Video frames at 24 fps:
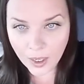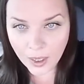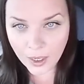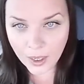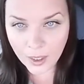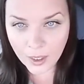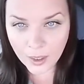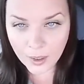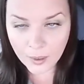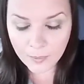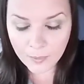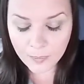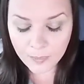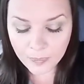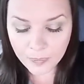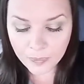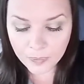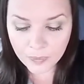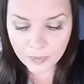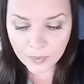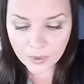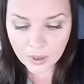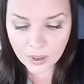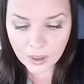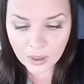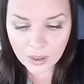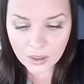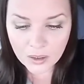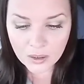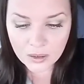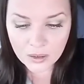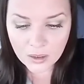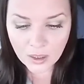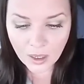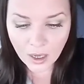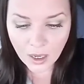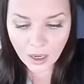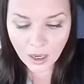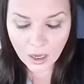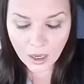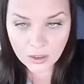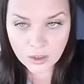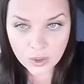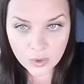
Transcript: I'll